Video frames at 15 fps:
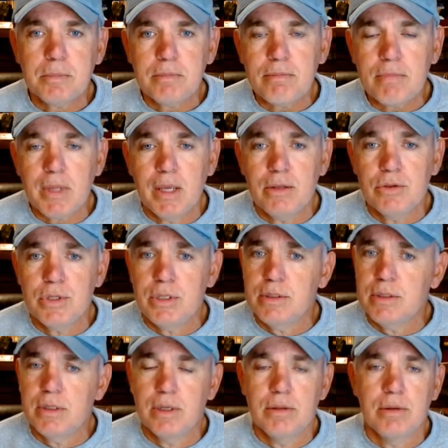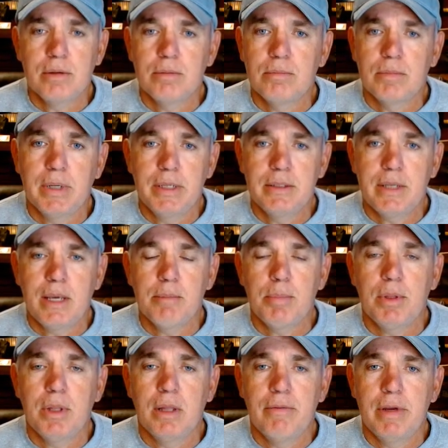and she's another example of
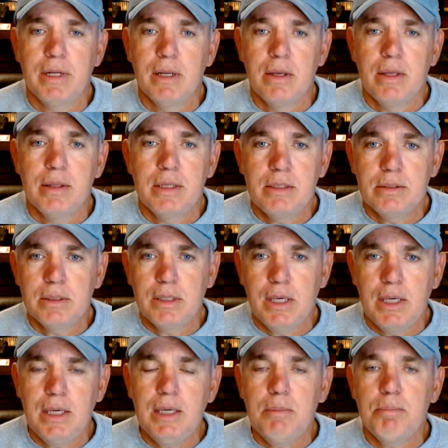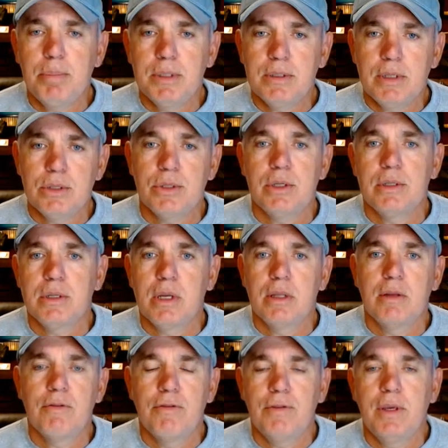it, these key positions on the
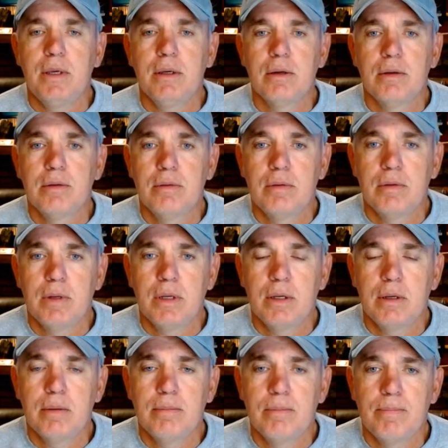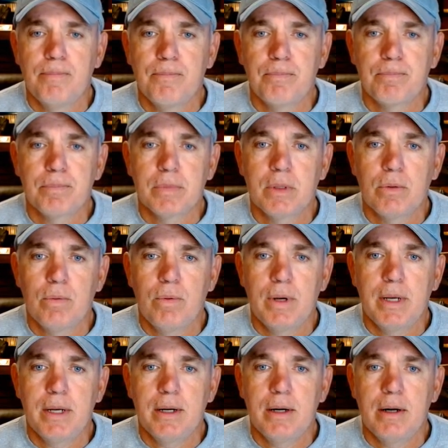field um,
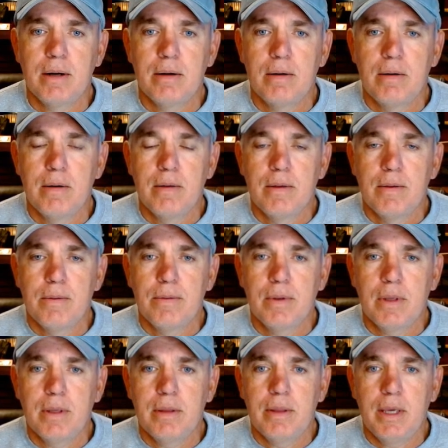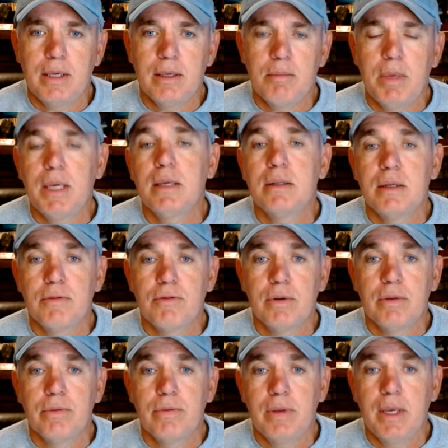where they can make a difference.
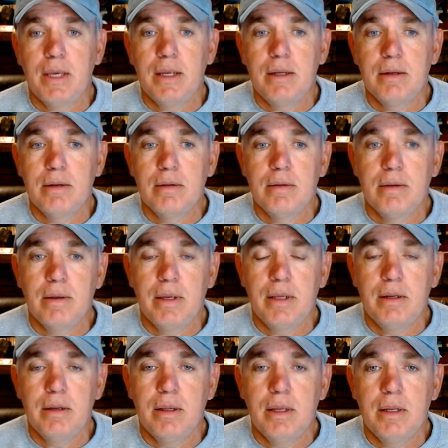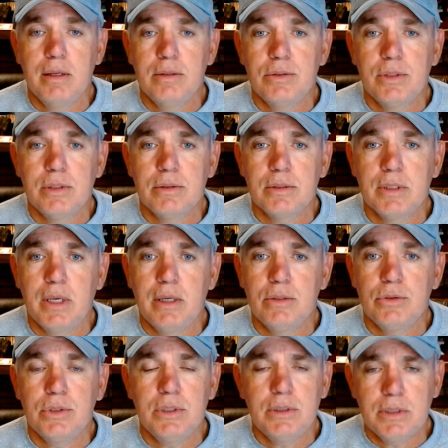And, and, and in Jill's case, she's
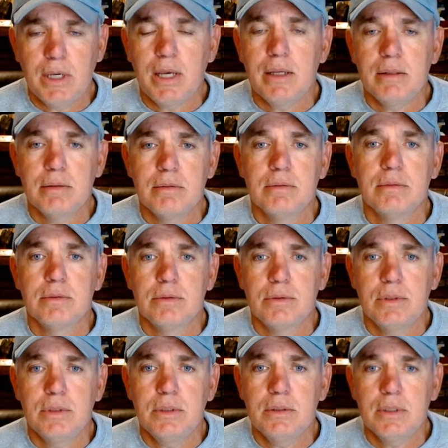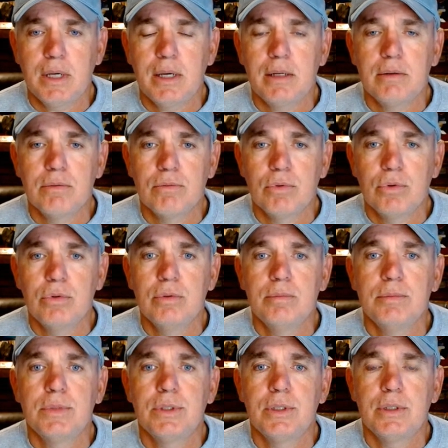got, she's got room
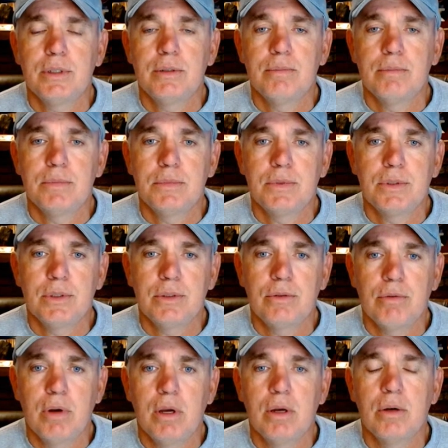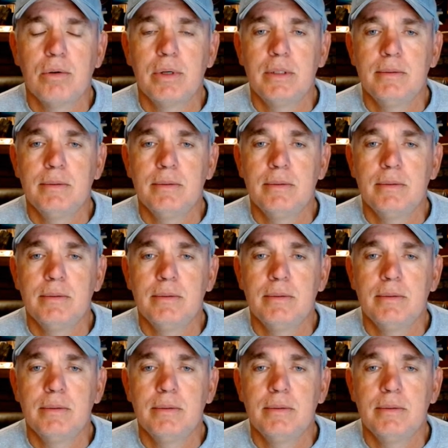to to grow. And